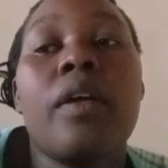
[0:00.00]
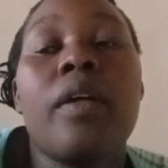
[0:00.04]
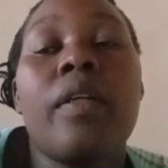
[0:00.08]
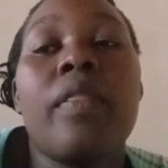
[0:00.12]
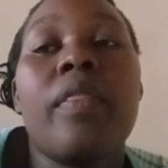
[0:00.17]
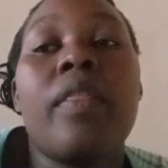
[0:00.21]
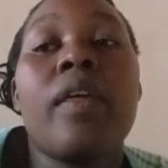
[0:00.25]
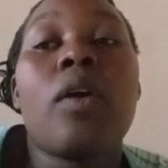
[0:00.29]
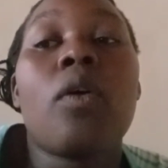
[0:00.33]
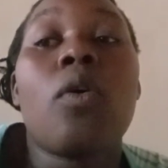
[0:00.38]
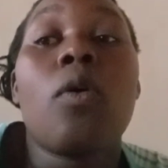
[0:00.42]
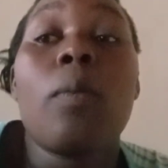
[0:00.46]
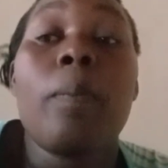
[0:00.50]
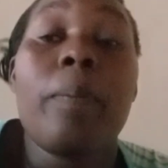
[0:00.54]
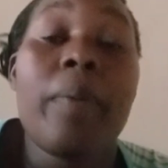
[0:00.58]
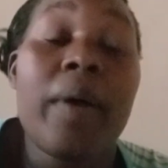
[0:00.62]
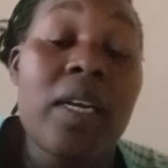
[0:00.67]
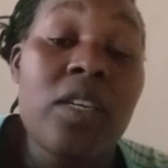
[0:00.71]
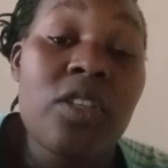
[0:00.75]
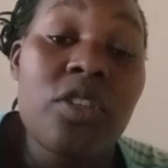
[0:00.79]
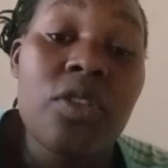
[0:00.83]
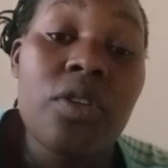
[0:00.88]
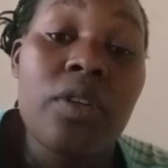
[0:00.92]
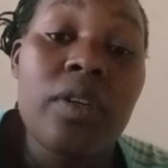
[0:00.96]
The
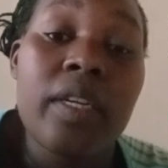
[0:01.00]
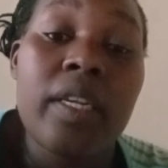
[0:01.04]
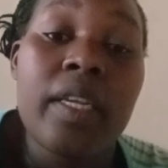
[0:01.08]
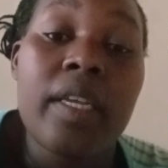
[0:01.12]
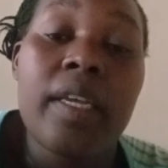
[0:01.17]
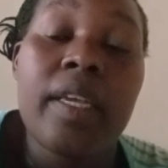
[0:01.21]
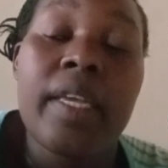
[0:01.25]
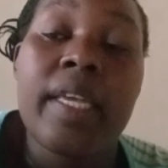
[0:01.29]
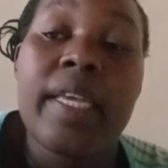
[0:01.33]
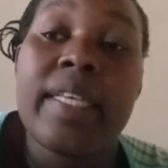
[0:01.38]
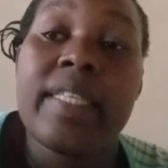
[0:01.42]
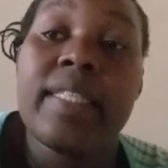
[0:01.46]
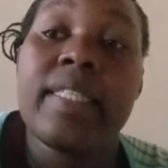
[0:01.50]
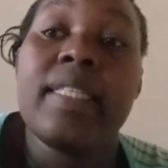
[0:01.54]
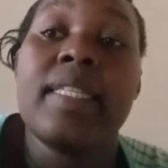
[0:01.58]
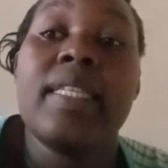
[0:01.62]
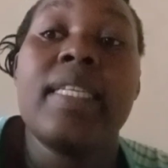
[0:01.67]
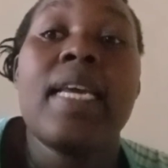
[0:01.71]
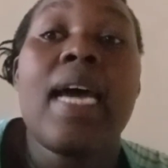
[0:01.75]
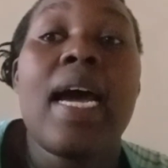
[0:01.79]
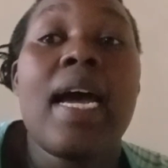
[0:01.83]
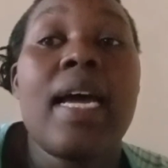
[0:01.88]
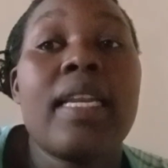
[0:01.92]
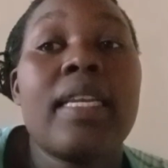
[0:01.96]
compaction is
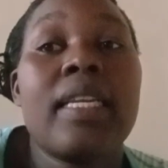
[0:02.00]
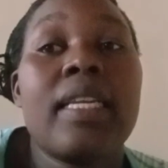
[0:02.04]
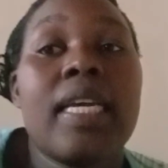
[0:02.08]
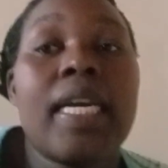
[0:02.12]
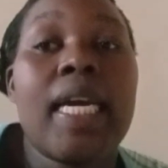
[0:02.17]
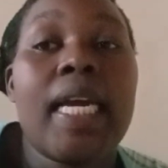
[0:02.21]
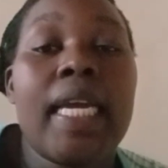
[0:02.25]
done